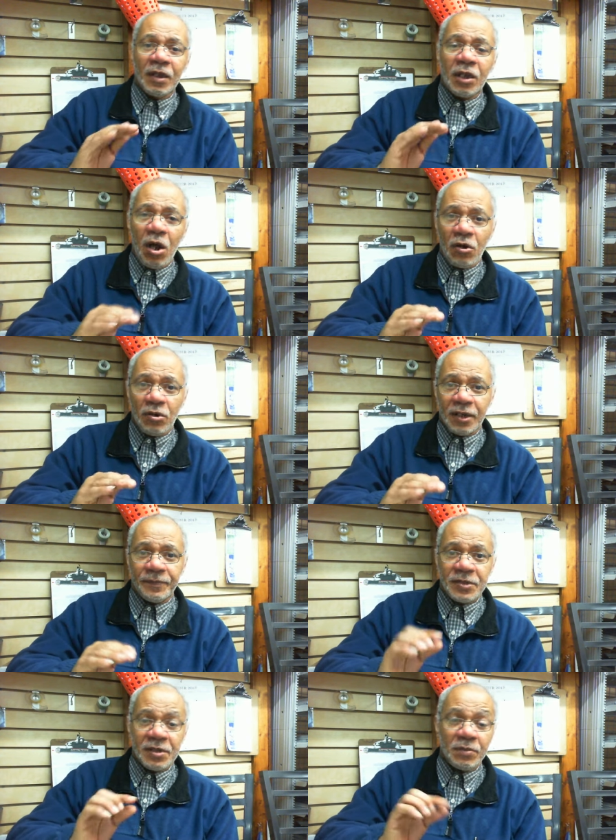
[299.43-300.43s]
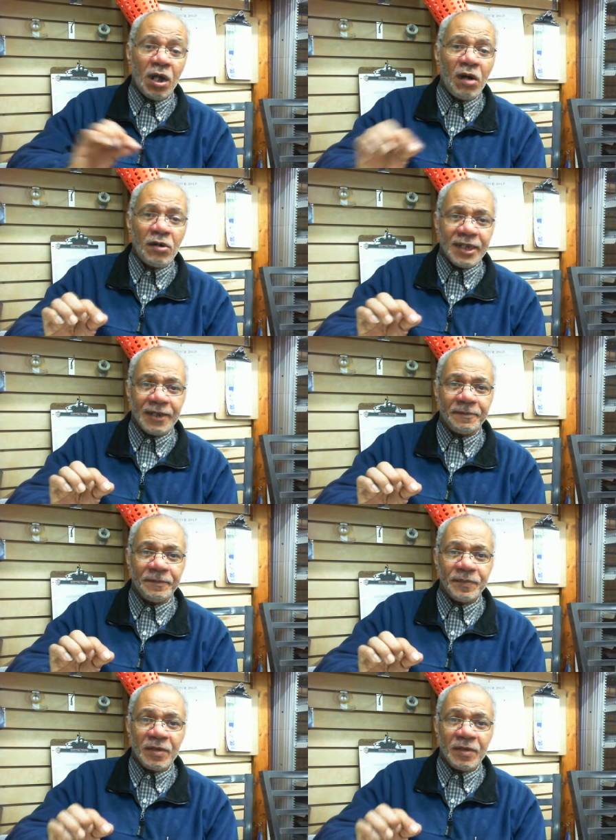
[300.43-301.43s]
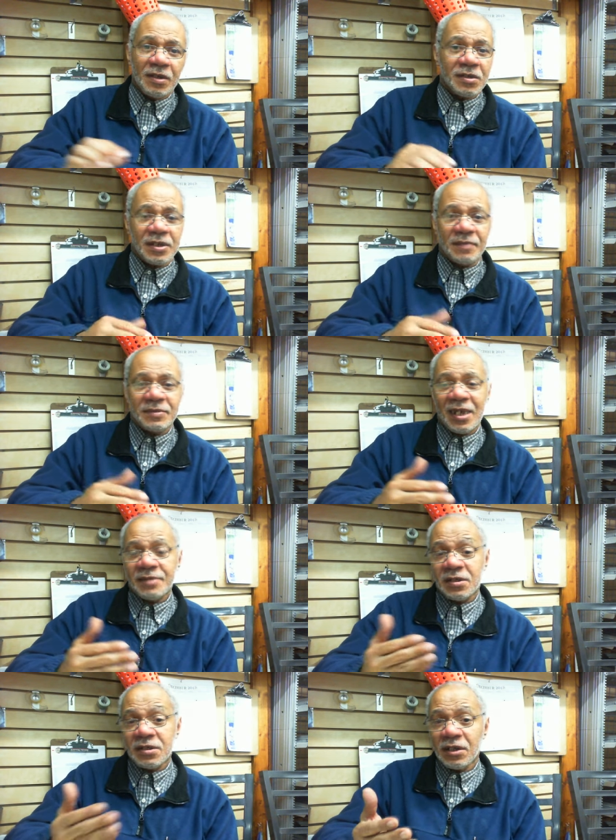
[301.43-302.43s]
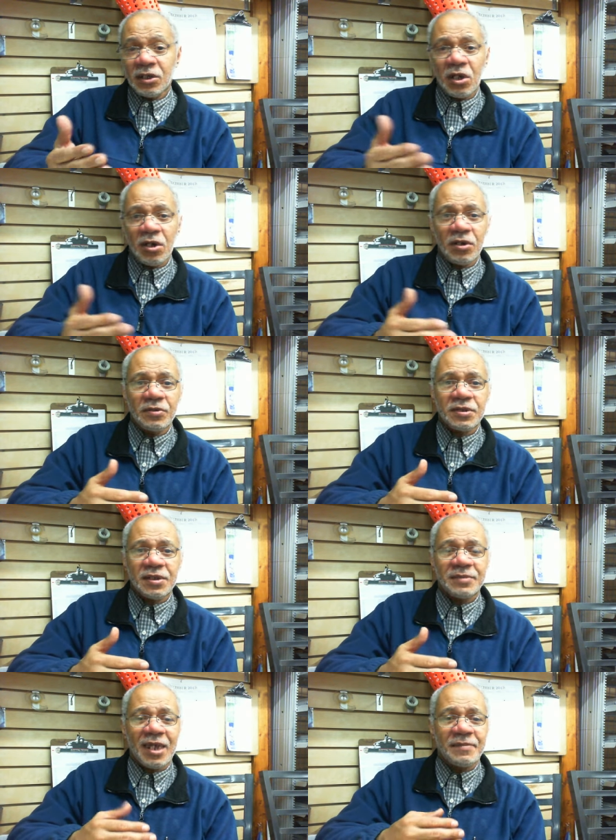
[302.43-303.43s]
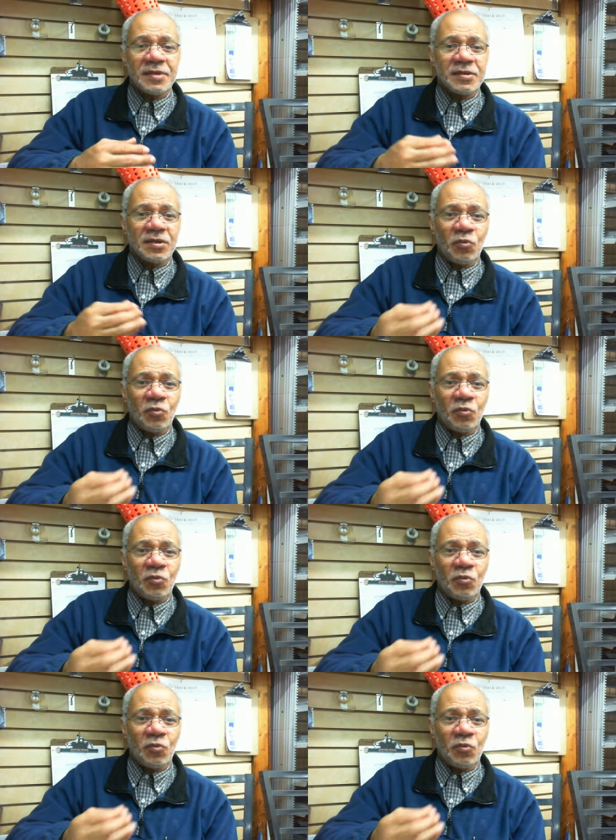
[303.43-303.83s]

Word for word: Caulk, some caulking. Sometimes it's silicone, sometimes it's a